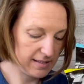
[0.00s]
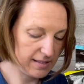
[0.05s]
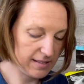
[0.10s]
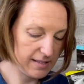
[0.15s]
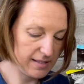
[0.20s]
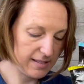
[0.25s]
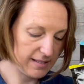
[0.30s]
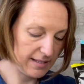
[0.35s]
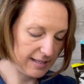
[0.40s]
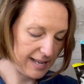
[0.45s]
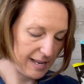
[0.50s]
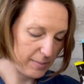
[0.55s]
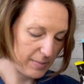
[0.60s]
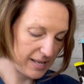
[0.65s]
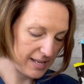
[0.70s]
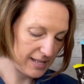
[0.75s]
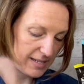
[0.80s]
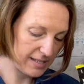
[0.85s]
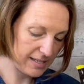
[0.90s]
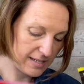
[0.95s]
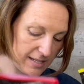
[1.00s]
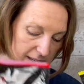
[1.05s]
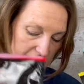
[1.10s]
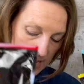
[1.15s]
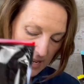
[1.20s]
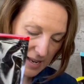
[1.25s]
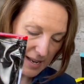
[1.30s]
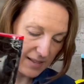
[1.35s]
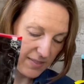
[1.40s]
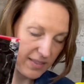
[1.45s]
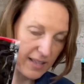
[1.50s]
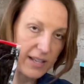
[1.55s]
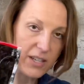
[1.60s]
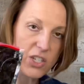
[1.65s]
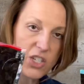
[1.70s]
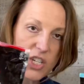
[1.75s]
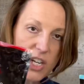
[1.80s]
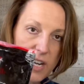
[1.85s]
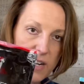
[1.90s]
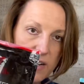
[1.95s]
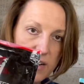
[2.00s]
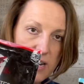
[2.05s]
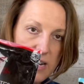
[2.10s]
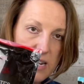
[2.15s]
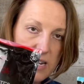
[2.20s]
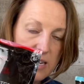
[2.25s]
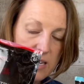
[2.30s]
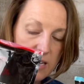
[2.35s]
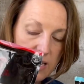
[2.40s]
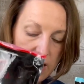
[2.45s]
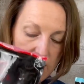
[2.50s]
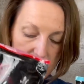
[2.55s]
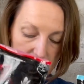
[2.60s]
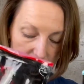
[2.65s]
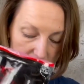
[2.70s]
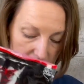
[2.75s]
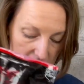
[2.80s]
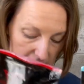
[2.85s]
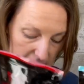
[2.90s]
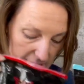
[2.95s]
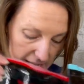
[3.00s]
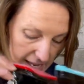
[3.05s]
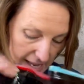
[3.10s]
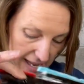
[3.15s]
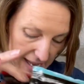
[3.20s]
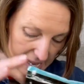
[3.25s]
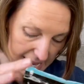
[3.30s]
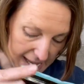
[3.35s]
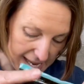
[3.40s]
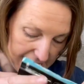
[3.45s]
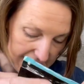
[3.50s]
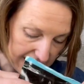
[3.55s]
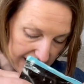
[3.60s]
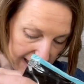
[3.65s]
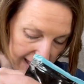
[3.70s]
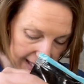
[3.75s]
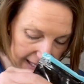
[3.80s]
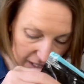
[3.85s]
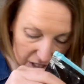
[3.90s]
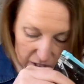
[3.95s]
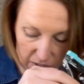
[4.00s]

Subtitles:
lemon, and then cherry. I like to